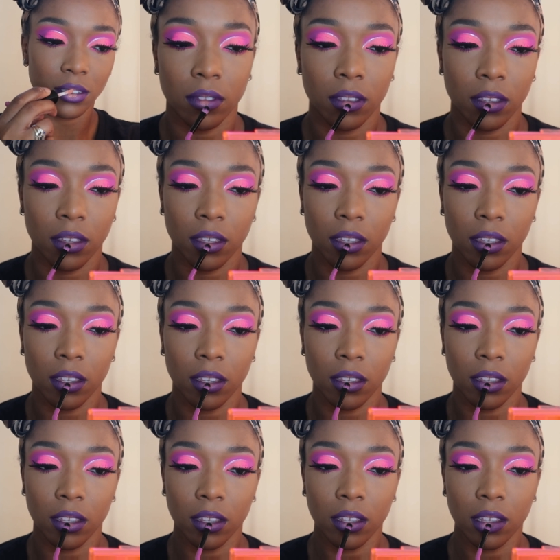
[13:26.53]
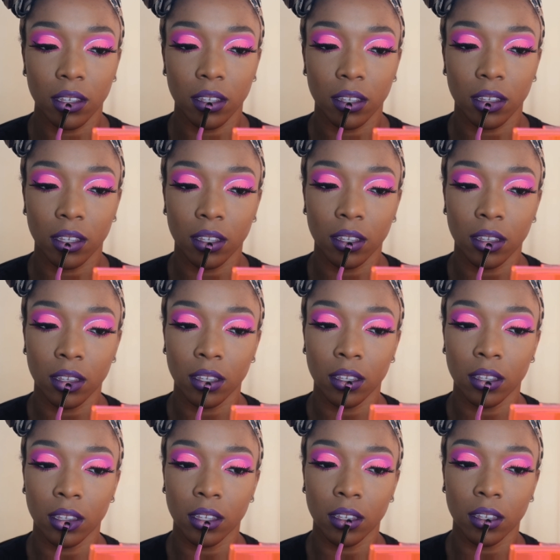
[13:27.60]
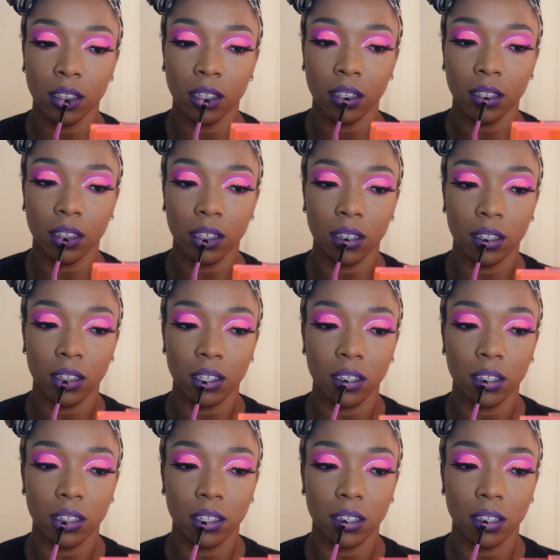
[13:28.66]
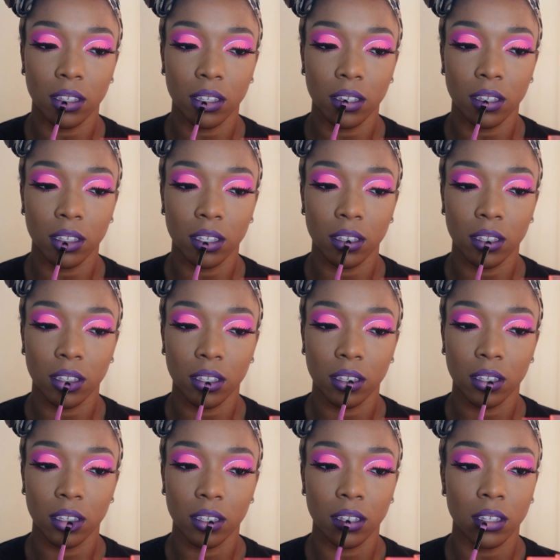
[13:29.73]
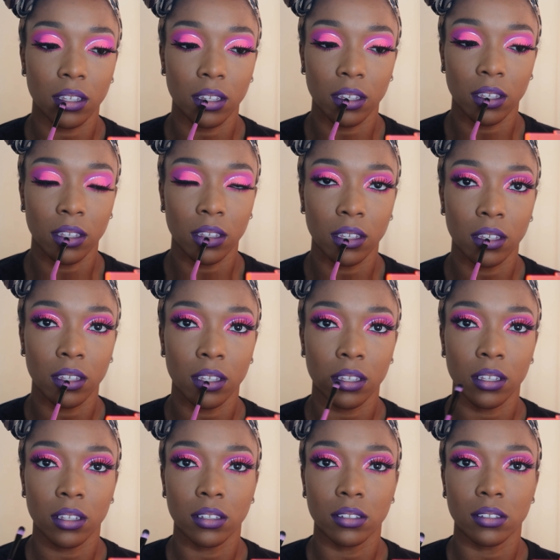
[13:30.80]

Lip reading: And then I'm using a BH small eyeshadow brush just to blend out those two colors to create a perfect ombre.